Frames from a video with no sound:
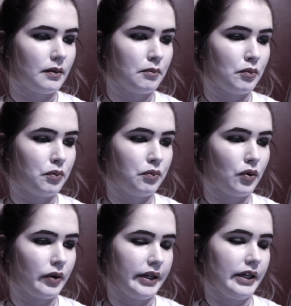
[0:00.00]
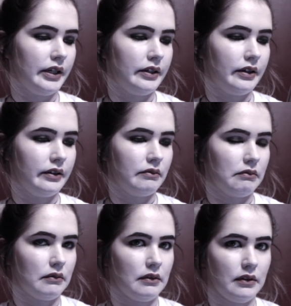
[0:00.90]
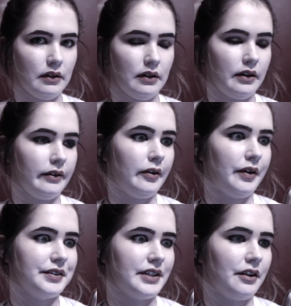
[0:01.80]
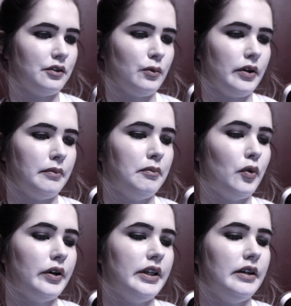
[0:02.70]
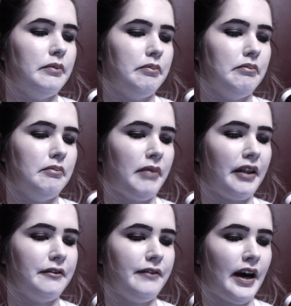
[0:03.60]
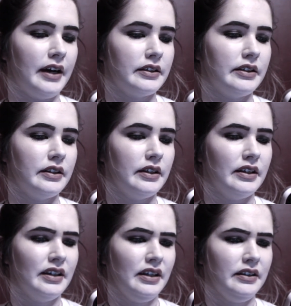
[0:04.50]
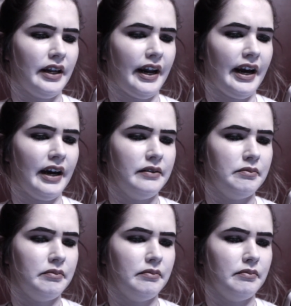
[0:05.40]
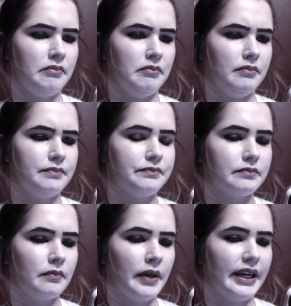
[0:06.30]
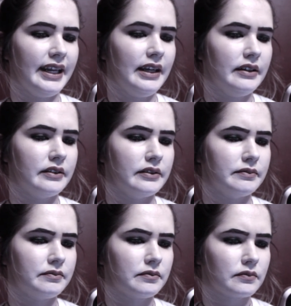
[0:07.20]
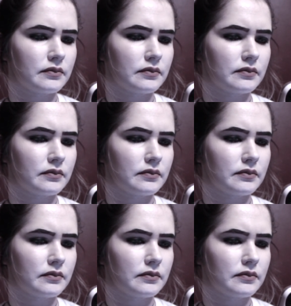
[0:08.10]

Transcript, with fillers: void, I don't know how to say this word, void by the fact that I hadn't been eaten,